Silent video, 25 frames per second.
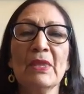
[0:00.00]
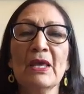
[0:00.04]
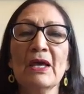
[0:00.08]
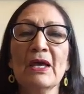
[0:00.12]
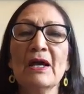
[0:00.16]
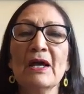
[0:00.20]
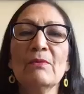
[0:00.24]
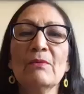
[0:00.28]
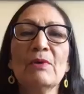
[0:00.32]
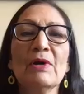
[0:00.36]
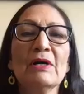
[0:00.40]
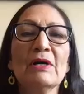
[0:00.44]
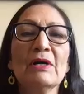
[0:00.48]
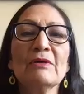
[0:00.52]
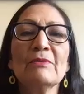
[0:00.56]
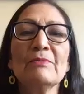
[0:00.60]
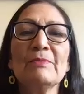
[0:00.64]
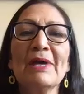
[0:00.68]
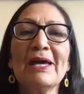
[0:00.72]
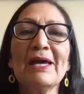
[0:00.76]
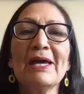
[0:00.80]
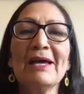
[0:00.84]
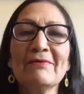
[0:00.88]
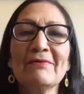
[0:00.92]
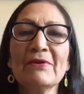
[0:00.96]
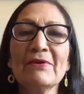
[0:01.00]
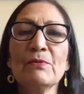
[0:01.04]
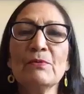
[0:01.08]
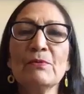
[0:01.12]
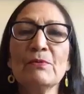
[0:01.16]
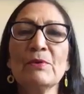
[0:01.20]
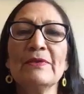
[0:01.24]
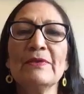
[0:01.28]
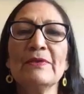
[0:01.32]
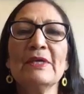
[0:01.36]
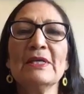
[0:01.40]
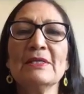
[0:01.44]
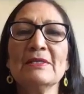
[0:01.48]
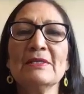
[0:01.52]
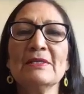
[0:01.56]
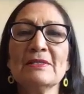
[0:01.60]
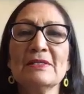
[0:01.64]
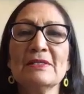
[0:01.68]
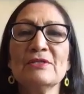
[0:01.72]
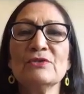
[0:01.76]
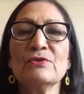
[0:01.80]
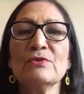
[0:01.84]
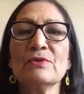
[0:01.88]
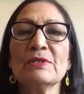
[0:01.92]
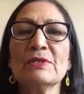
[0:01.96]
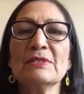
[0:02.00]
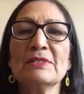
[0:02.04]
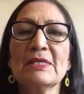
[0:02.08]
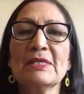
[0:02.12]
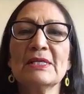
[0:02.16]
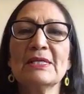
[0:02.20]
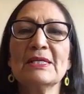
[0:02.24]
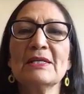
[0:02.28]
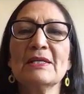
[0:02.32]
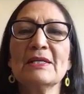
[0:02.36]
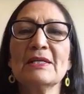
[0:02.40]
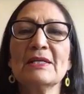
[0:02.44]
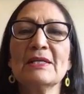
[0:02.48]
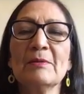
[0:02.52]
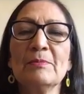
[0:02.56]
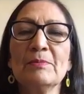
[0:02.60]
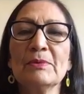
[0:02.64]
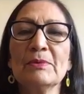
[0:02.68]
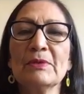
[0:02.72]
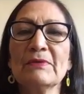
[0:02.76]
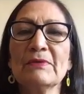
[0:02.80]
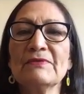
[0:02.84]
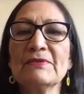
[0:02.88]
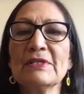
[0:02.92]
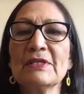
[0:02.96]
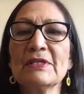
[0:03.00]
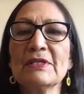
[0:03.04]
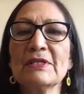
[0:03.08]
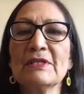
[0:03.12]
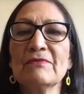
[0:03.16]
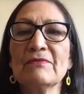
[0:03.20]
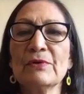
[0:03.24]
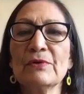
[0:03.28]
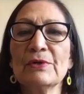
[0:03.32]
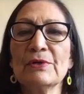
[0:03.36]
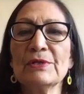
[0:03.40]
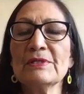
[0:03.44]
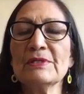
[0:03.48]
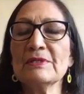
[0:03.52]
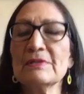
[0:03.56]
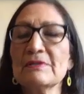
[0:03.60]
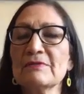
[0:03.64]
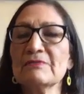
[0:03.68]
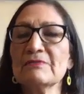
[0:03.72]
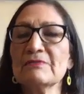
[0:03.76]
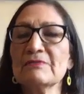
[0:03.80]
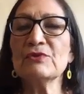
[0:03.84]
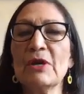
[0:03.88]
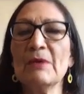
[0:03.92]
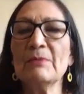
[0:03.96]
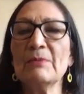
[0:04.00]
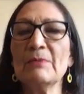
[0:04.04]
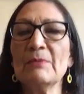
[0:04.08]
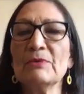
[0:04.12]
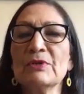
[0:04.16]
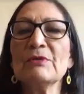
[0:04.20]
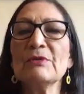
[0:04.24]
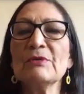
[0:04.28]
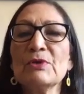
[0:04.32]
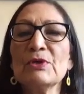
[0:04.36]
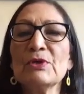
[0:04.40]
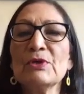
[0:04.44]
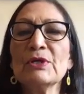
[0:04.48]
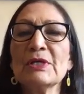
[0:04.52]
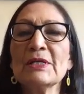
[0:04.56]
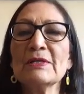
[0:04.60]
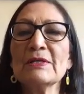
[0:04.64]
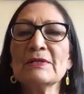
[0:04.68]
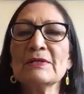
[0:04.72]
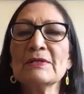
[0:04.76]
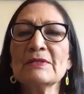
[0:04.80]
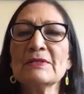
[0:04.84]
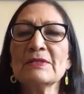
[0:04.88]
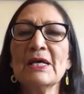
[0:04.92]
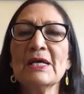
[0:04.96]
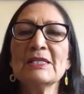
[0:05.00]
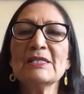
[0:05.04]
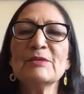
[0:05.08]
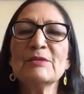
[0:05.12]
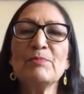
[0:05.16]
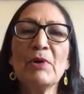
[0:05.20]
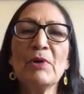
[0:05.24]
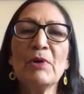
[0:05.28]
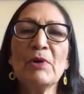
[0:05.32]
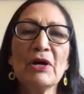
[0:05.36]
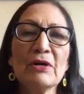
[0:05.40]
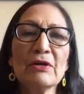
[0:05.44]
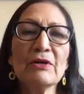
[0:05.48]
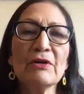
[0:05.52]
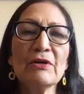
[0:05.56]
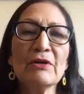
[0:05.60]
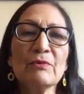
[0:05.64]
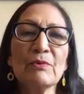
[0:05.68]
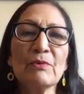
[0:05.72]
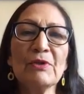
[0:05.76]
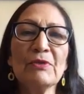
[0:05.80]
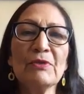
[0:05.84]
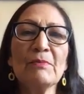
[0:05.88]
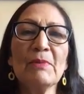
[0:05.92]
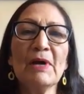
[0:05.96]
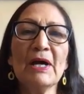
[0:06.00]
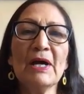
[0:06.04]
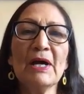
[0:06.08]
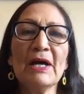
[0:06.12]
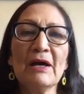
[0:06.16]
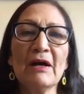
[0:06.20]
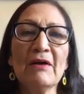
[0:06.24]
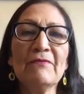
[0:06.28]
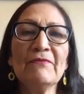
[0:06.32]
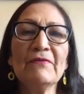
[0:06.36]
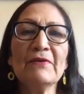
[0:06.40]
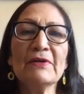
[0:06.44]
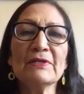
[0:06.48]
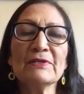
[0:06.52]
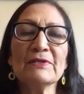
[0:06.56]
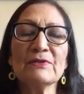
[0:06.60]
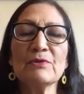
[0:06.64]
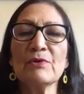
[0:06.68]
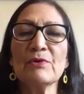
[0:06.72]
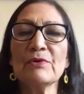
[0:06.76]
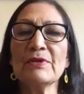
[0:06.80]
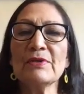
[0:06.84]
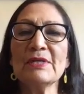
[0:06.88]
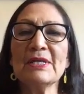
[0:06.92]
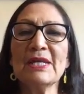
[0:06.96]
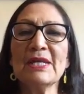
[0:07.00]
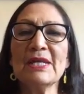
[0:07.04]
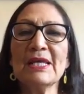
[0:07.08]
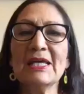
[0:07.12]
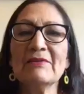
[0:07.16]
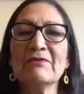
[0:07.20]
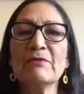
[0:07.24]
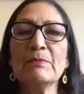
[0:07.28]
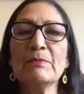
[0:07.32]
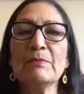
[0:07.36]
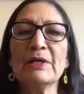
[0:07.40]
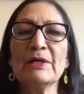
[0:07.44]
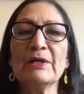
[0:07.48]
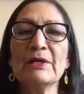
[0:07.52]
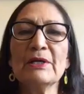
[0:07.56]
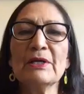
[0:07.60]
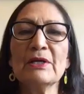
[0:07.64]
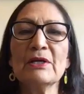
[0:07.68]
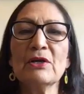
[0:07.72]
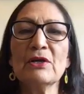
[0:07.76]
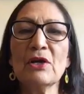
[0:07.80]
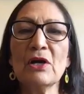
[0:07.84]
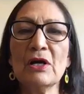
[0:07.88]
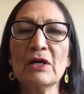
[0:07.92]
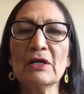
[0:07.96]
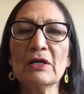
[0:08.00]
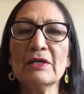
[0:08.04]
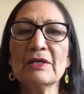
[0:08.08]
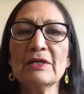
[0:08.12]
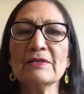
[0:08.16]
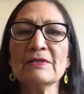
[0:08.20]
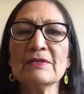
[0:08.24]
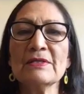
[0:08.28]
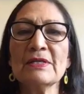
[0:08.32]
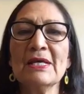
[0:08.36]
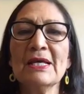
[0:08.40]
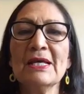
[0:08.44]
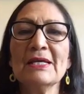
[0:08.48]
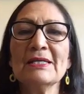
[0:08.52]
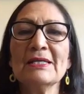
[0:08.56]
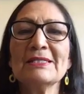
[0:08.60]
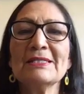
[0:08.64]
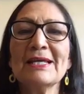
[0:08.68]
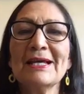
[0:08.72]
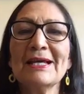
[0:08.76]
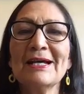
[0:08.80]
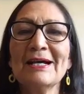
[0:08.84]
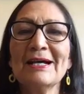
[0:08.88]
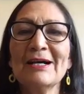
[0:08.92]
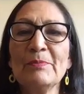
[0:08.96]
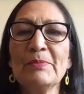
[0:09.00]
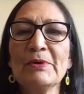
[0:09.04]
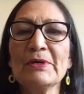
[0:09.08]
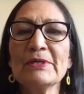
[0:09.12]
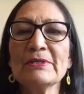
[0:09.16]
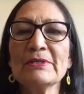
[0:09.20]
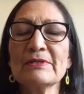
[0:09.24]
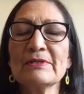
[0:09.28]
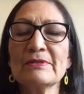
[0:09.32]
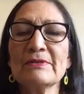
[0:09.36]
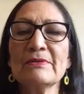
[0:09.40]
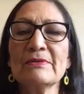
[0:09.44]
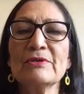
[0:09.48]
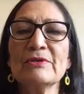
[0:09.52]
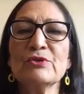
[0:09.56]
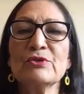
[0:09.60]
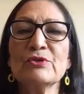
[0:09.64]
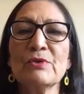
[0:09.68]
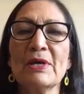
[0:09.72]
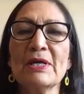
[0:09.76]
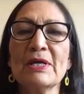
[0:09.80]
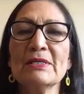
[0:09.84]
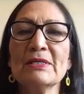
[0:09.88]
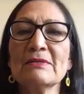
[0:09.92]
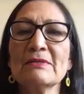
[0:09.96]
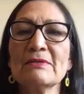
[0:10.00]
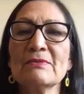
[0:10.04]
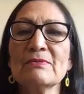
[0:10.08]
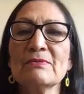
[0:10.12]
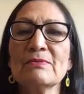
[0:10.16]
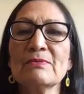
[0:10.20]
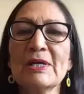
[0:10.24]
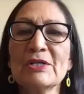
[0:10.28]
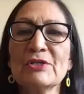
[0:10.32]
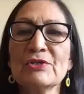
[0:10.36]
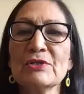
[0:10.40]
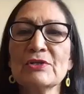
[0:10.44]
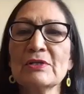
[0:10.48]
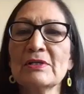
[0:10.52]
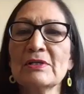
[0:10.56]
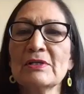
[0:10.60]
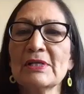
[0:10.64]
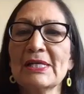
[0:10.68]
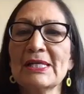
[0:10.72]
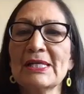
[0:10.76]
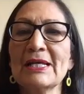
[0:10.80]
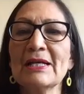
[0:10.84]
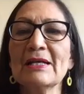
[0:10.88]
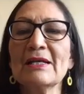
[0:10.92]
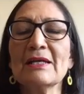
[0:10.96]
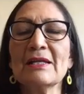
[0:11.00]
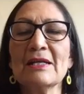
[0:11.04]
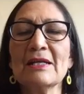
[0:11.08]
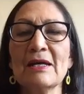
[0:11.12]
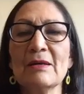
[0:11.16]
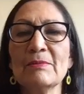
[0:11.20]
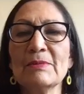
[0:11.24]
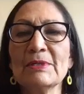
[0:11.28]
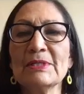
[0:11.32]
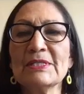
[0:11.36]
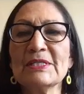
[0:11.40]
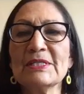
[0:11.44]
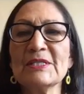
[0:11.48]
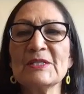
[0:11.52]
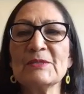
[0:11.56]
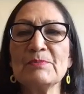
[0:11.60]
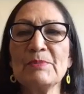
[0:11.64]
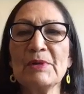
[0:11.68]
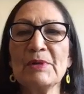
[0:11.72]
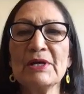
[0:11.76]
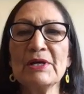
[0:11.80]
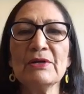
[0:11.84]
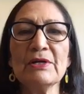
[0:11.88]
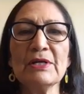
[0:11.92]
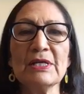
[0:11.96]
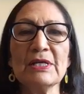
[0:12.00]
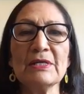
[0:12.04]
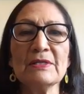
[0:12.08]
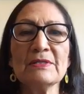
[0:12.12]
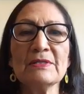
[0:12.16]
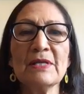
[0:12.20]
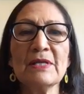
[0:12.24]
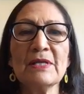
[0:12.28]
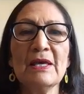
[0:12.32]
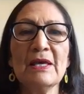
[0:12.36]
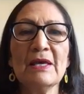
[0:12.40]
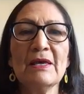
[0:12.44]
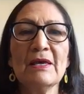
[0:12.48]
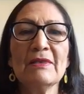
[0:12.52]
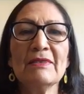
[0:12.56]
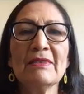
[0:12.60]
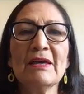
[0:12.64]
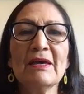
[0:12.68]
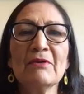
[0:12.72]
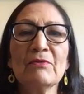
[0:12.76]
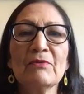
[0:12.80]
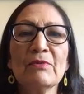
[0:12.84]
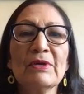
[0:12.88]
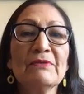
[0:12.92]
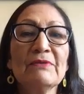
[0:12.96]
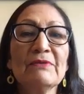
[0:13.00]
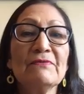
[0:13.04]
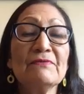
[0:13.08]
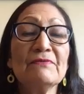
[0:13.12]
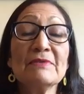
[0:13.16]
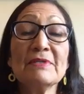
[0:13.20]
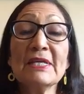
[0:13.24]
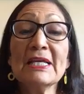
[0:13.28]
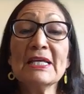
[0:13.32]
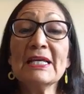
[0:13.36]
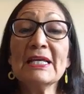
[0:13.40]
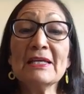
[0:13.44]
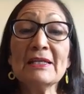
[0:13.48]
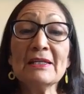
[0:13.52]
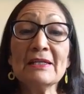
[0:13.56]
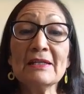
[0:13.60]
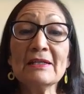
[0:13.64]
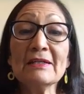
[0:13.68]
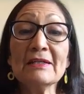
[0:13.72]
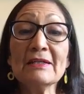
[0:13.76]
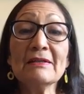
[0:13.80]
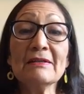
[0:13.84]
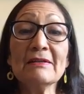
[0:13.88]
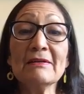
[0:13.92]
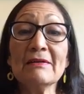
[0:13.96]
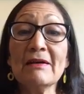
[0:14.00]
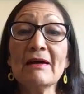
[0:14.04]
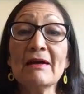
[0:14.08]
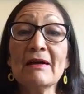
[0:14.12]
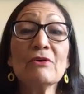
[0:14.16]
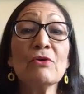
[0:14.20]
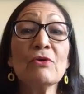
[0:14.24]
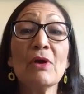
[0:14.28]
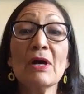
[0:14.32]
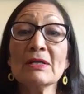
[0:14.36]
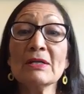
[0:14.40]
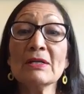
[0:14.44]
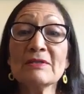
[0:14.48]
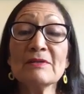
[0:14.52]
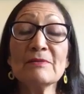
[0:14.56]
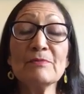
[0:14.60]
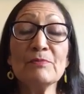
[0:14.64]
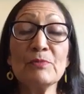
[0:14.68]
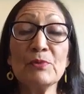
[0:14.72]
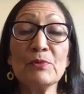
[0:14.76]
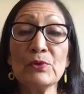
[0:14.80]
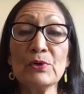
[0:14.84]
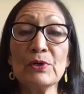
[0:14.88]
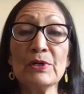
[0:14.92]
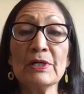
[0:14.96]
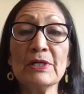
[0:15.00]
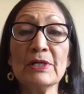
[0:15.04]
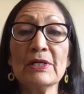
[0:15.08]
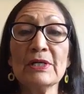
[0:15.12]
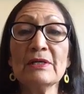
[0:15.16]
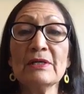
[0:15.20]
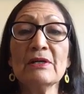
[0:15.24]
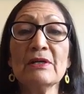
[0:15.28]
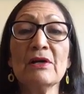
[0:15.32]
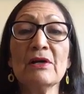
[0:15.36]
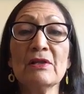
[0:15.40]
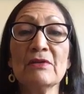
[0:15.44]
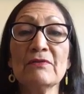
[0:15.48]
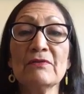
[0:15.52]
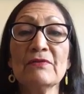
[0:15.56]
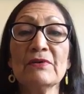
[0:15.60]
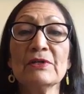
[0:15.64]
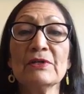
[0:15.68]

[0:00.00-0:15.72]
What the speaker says: I welcome everyone that is interested in uplifting the voices of tribal communities to partner with my office or the Native American Caucus to help us to address the racial and economic disparities that we've seen across the board in all of our